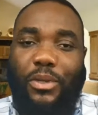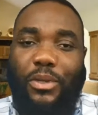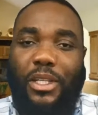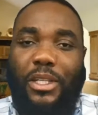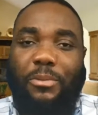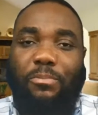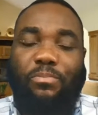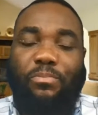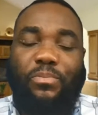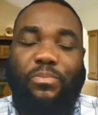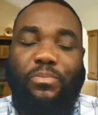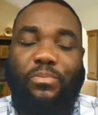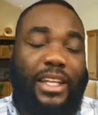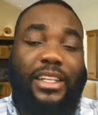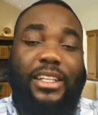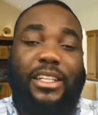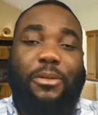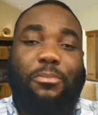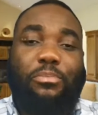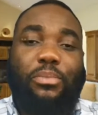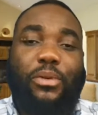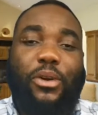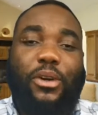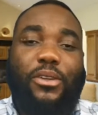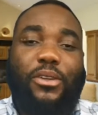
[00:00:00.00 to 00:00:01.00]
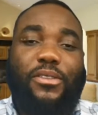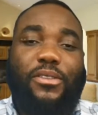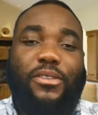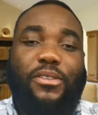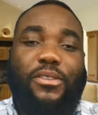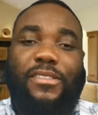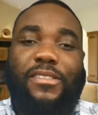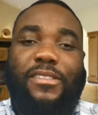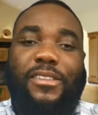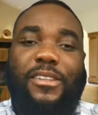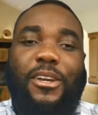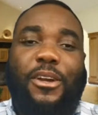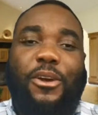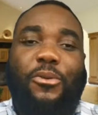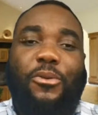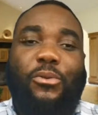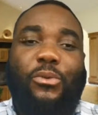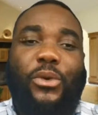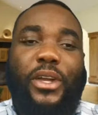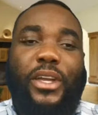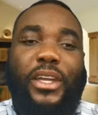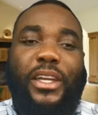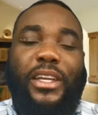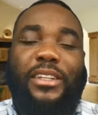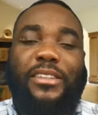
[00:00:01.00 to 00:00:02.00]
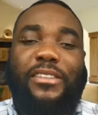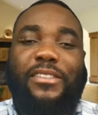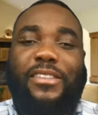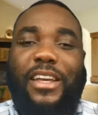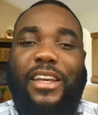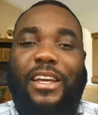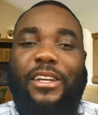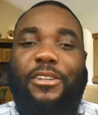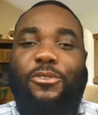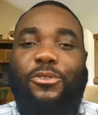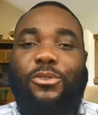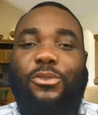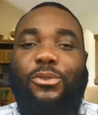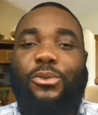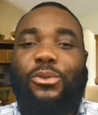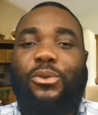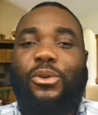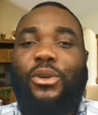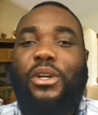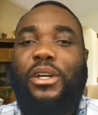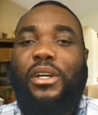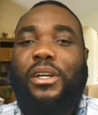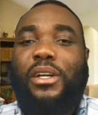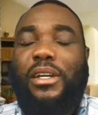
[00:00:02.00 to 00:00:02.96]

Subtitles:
And in the process, we intend to